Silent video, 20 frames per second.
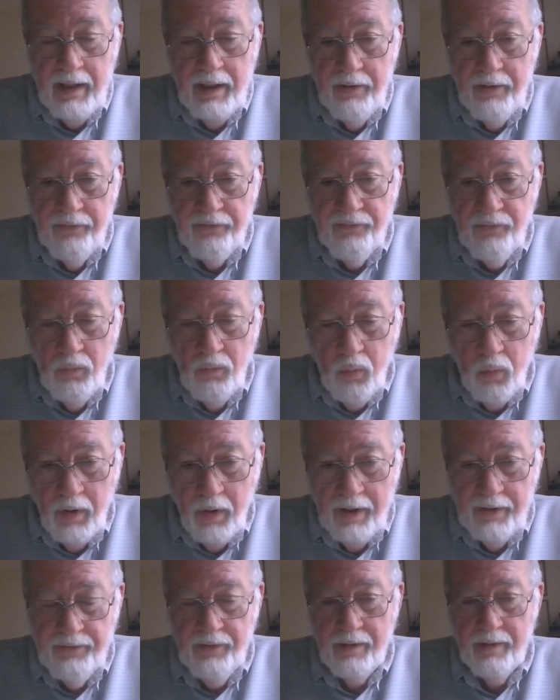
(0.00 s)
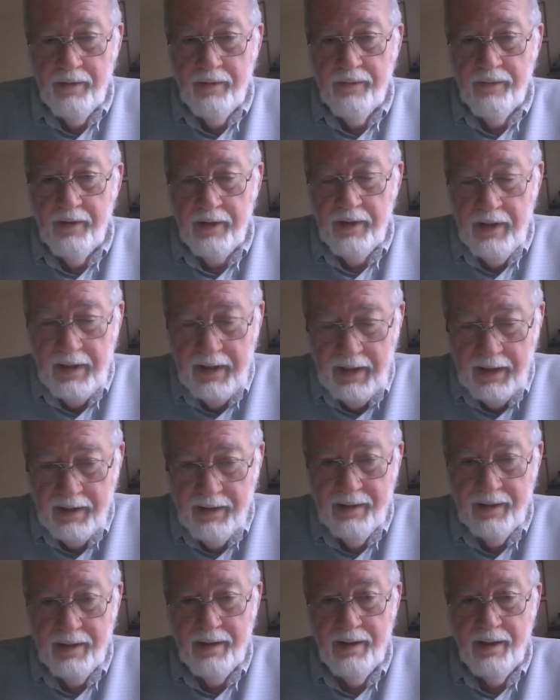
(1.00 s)
is what the
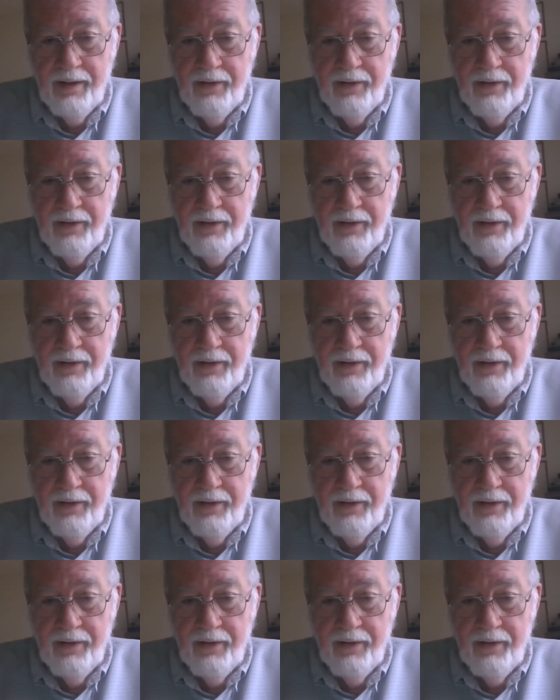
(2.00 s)
heck